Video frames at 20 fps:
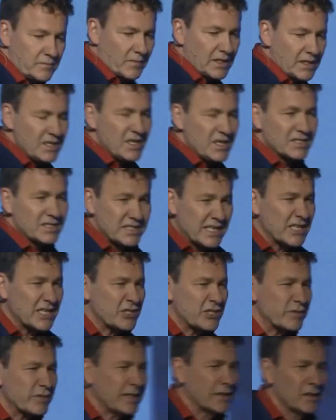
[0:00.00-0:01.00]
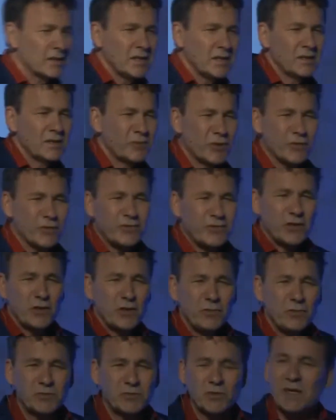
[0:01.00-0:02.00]
Sensory. Perfume.
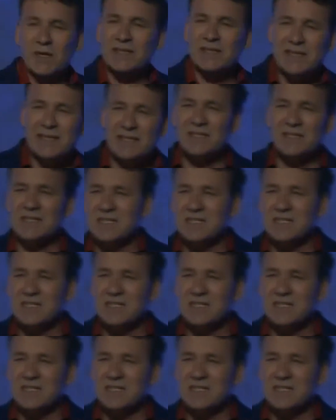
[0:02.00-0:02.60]
Do I need to see